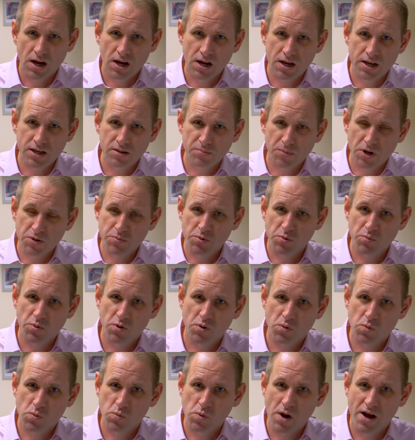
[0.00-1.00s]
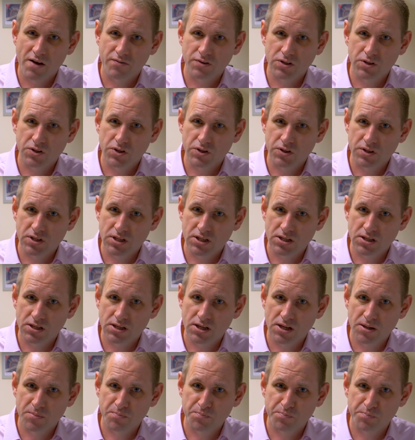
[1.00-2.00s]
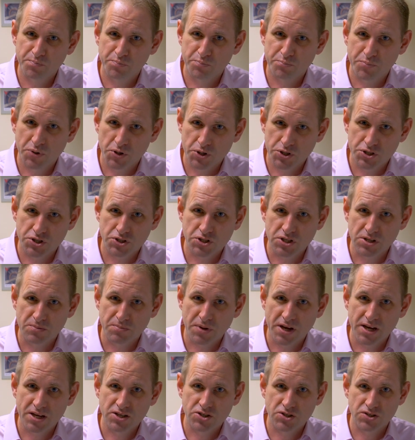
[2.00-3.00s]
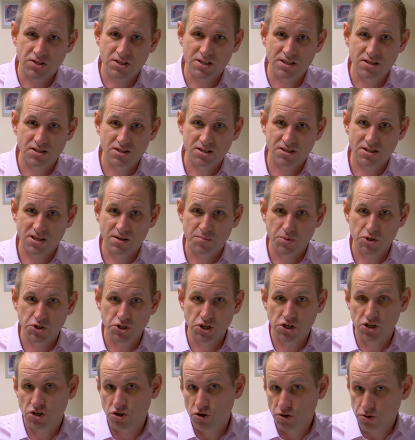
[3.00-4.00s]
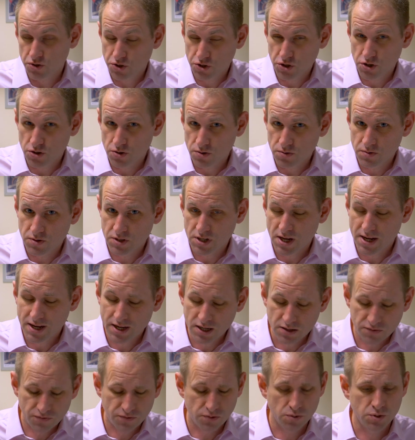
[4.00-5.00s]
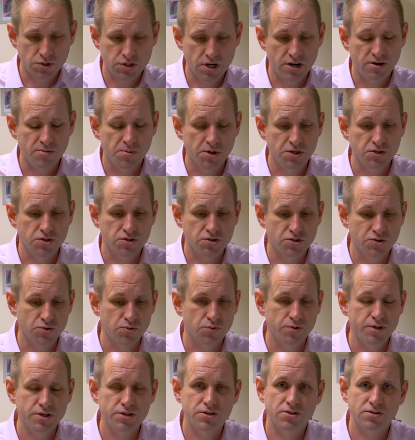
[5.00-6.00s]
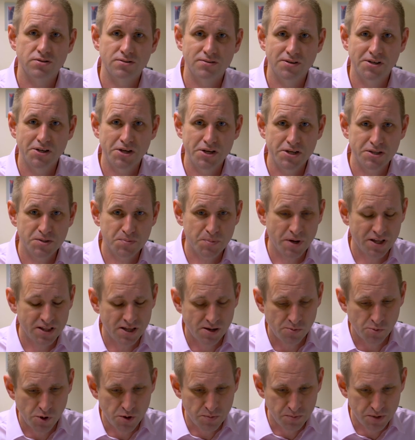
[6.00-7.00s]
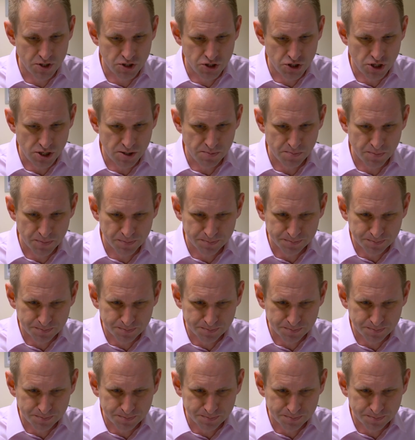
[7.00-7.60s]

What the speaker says: In a moment, we'll have a look at the purchasing page and see just how much it costs you to add 4 terabytes of storage. I expect that won't be cheap.